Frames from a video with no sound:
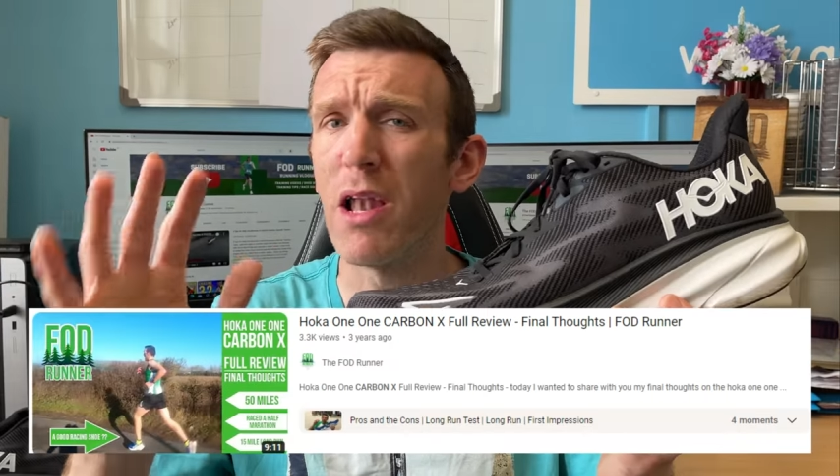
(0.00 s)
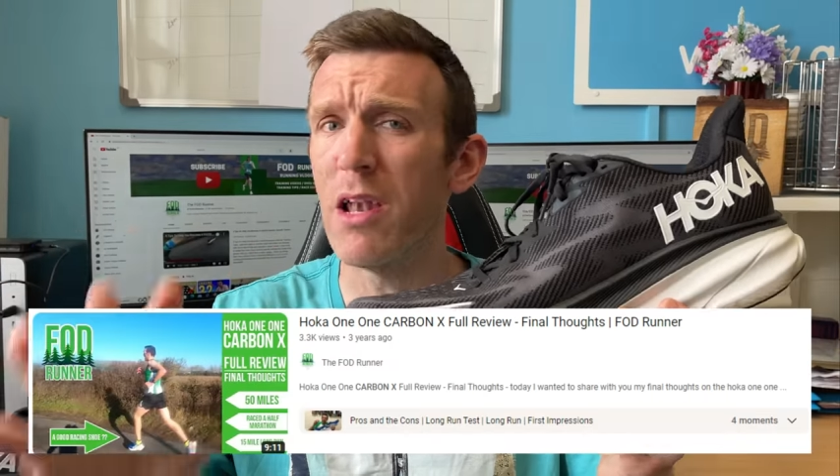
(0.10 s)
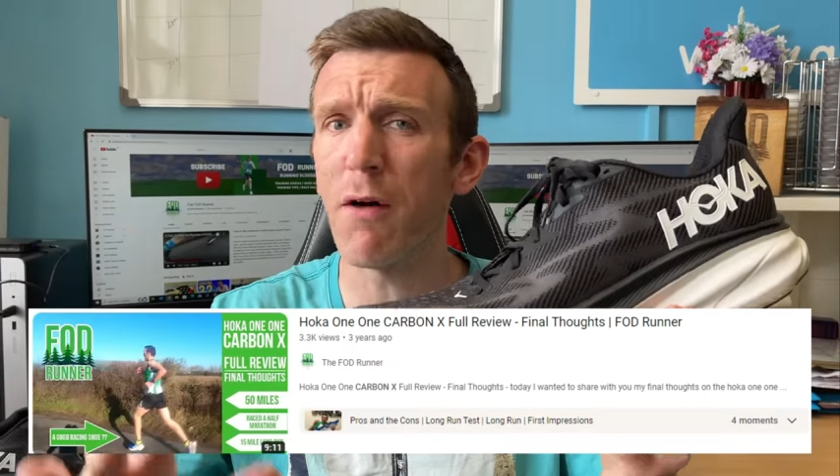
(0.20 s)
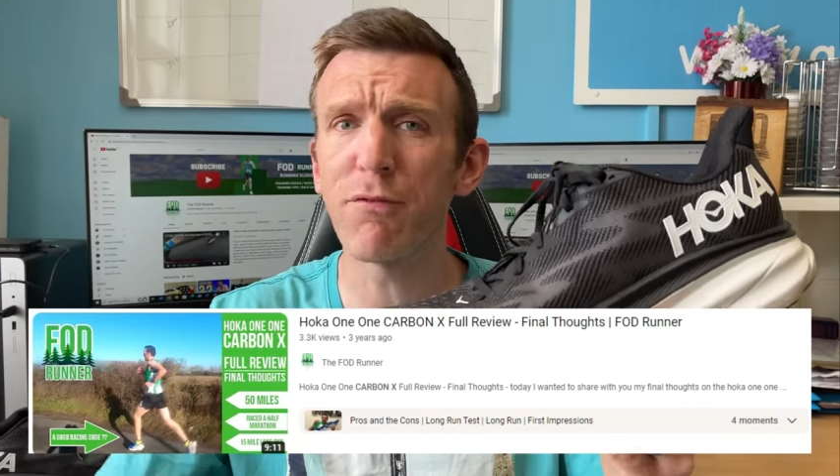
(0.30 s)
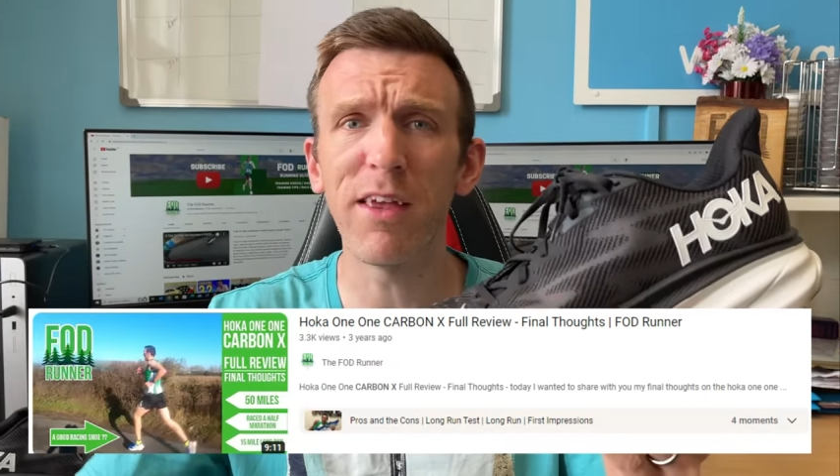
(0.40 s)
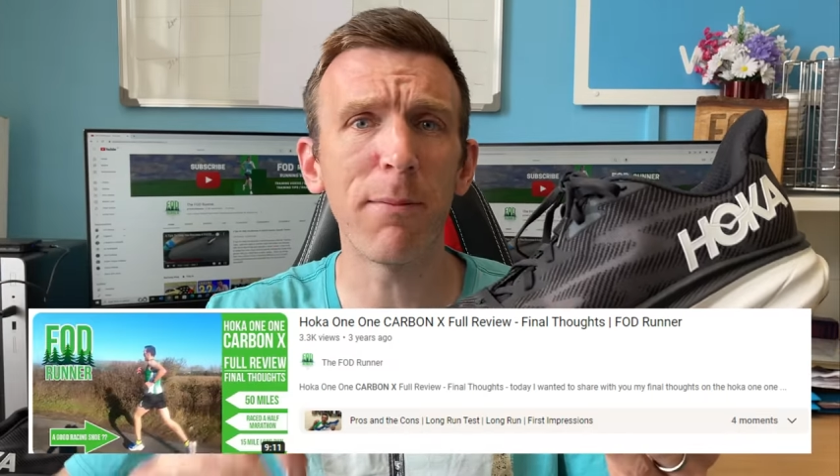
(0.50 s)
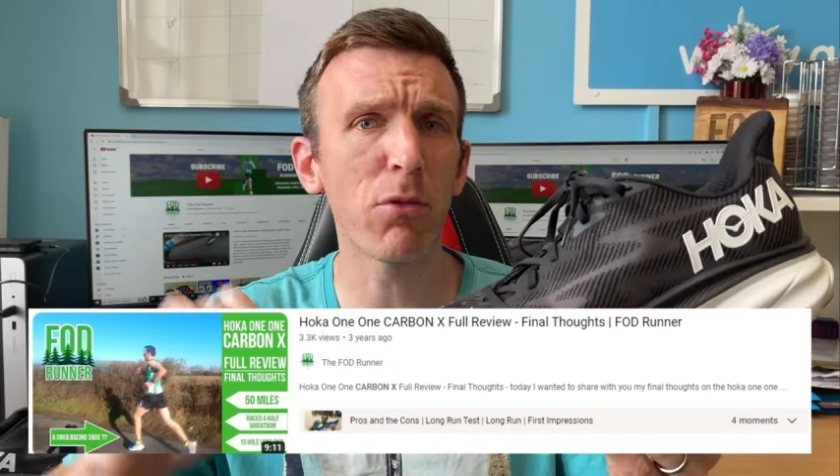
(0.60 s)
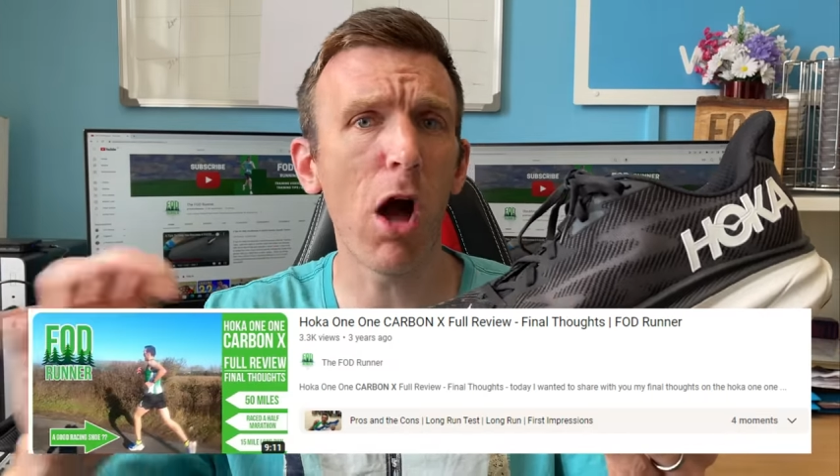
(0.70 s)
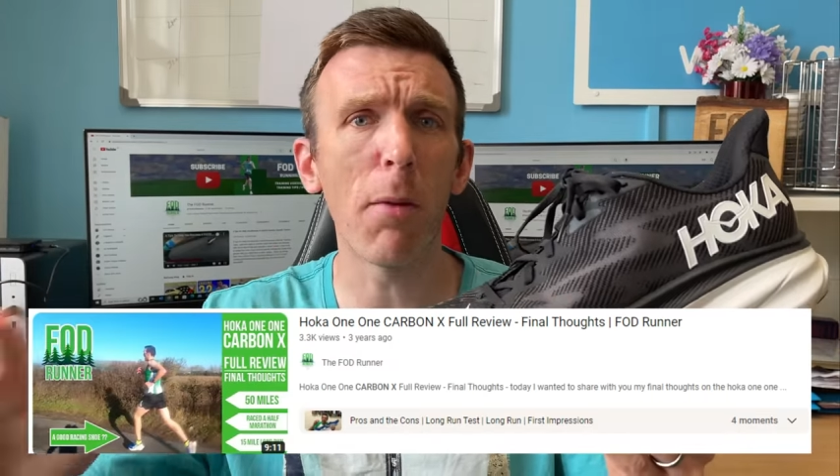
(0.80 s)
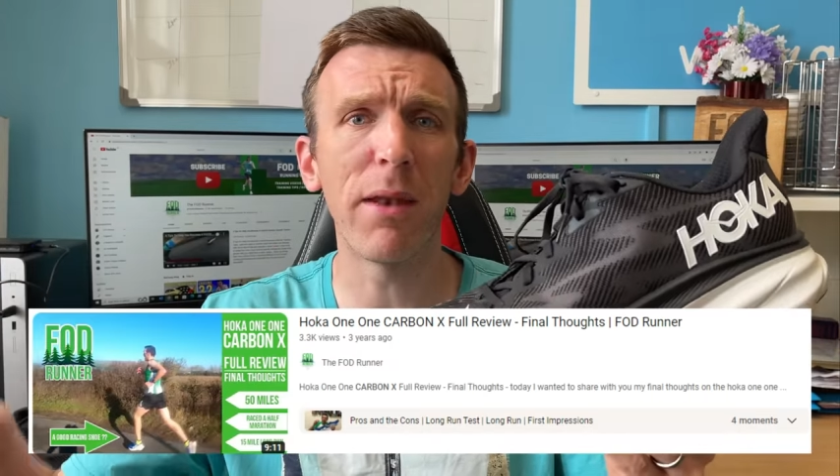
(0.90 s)
loved it.
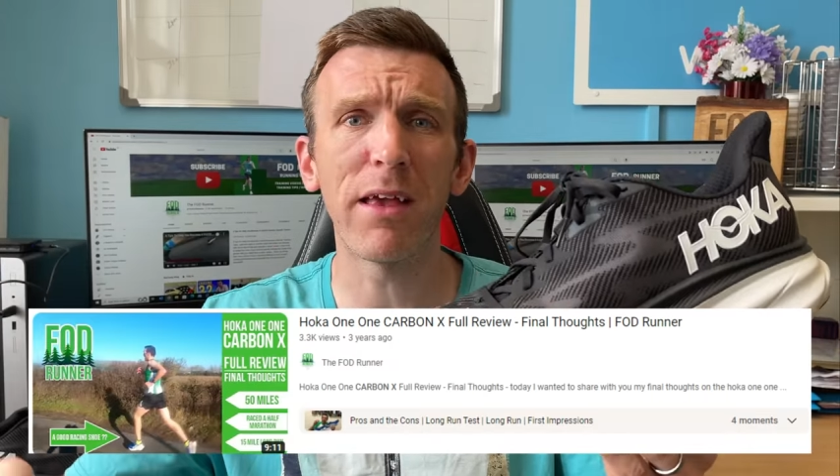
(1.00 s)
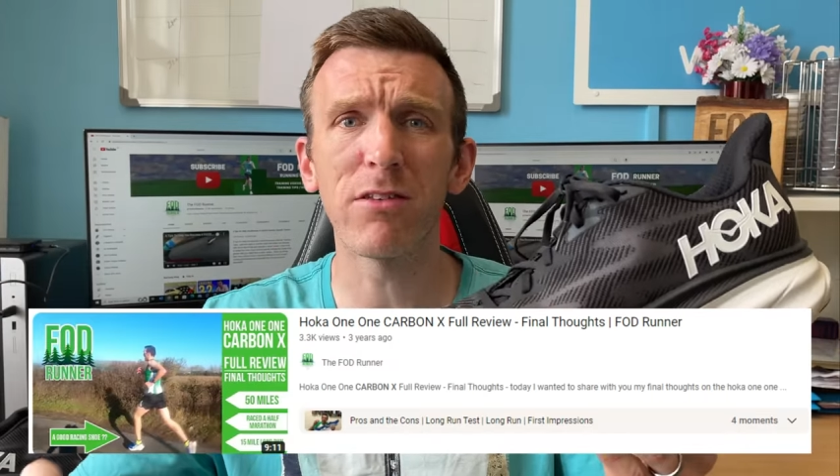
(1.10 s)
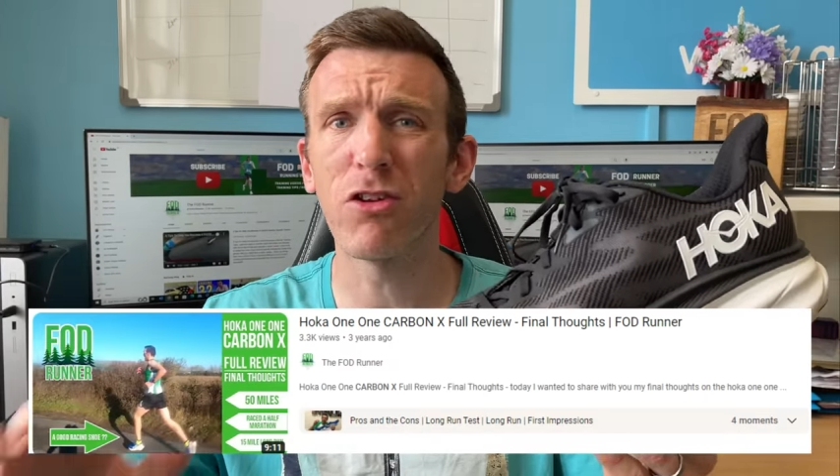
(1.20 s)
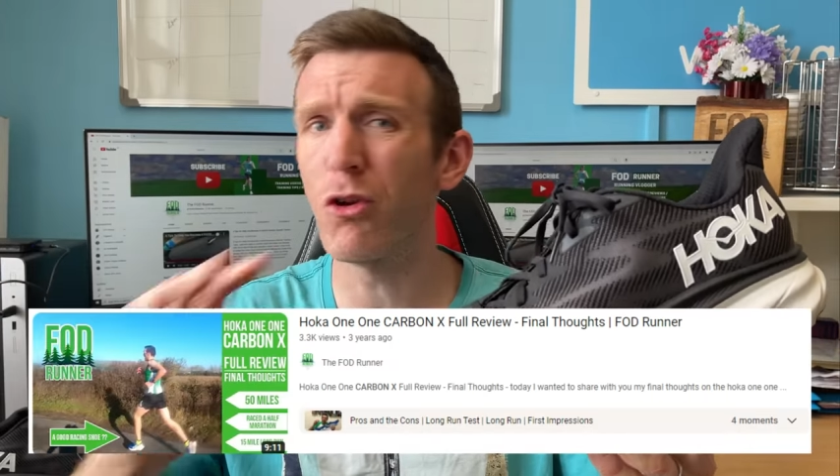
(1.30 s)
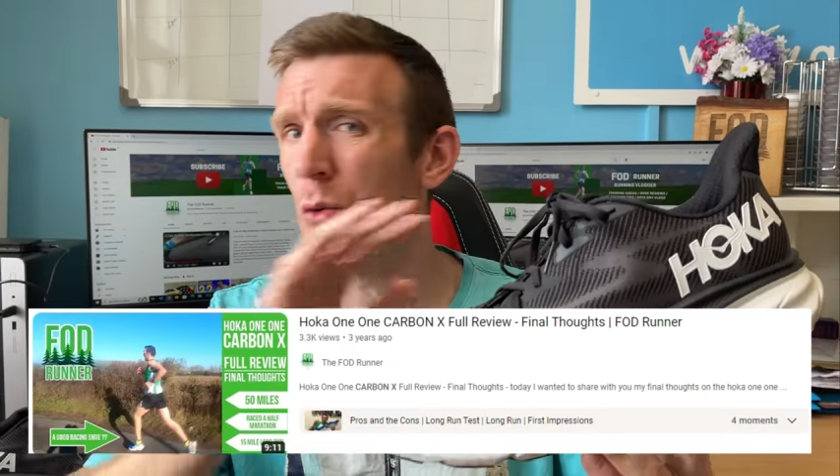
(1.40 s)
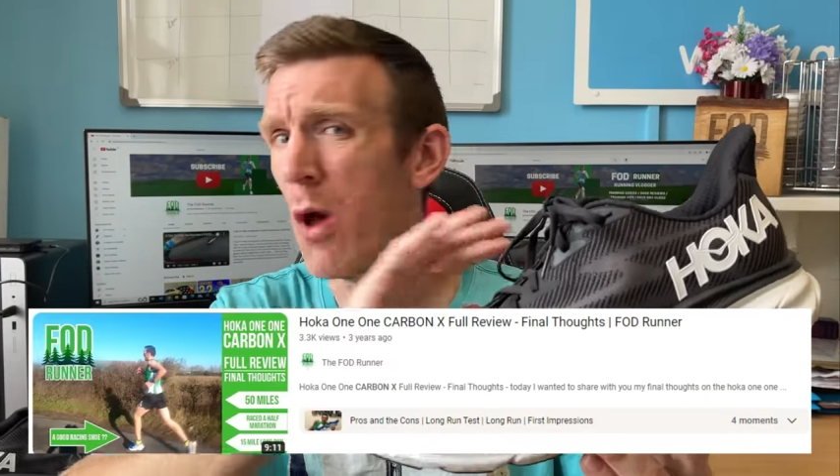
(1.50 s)
Carbon X2